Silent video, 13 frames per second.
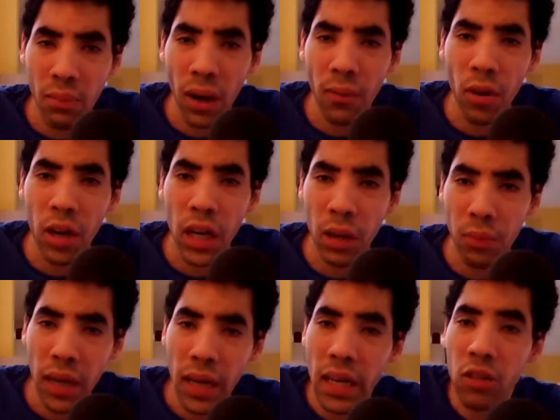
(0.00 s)
my favorite
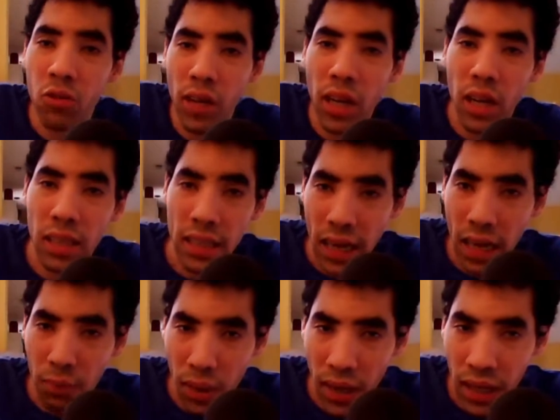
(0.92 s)
campaign is Leon's
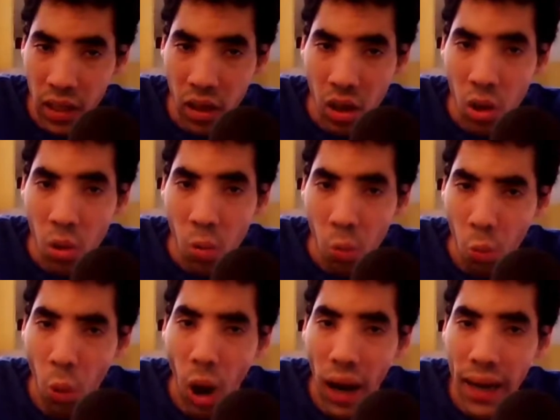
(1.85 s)
campaign.
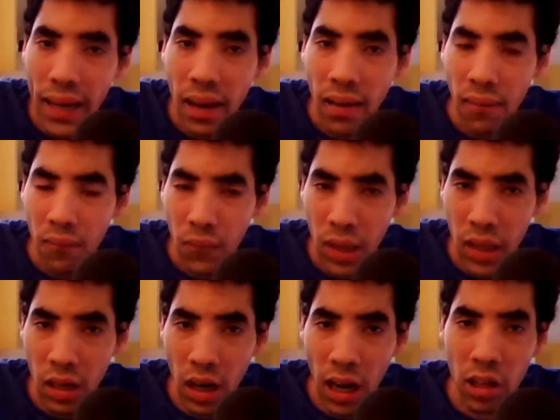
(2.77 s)
Why?
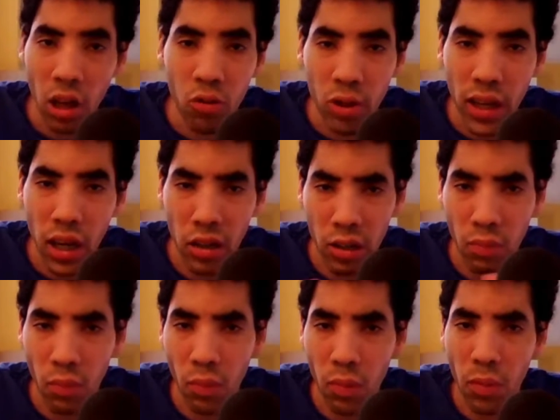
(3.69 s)
Because I love Leon. He's
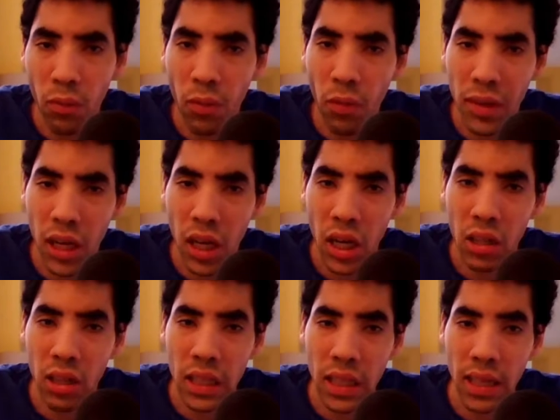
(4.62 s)
my favorite character in
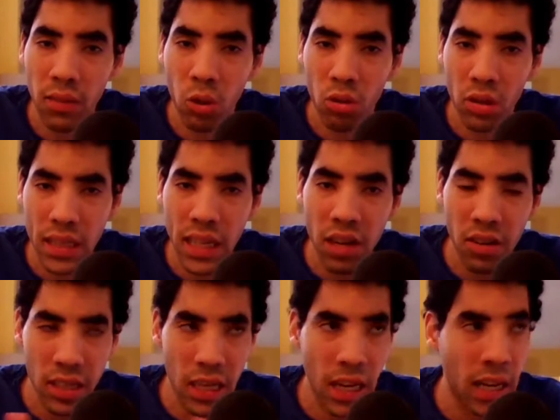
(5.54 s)
the Resident Evil
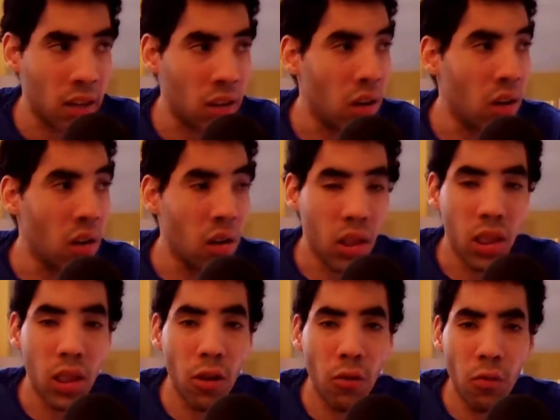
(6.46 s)
series, and
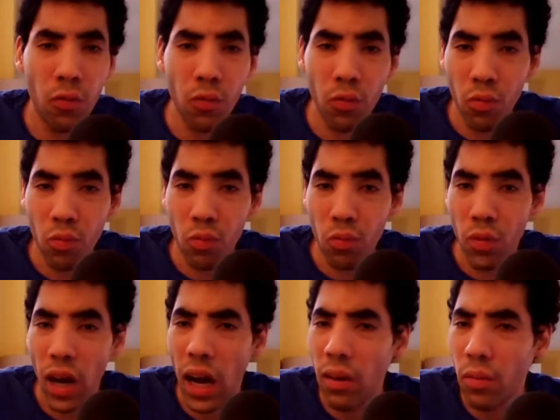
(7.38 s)

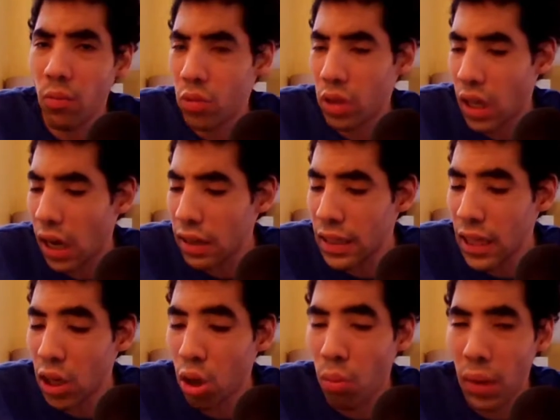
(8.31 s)
how this
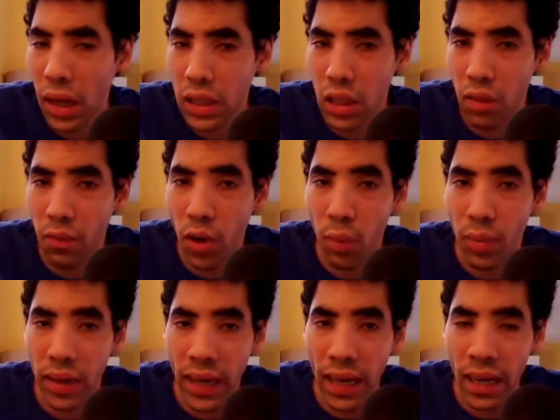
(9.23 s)
game go back to the very
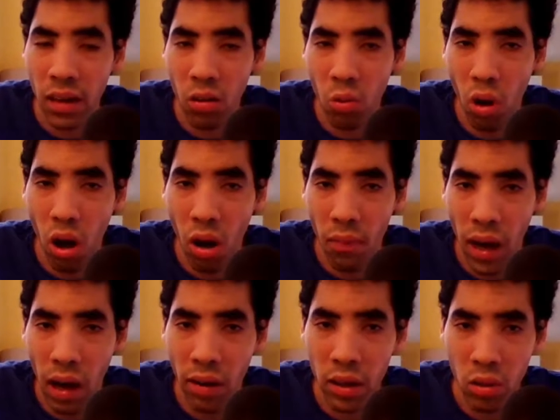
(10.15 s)
beginning,
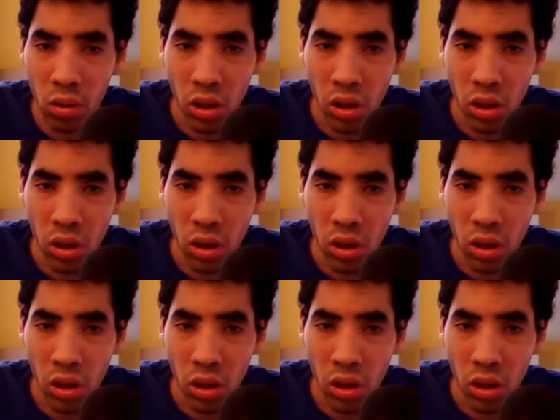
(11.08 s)
how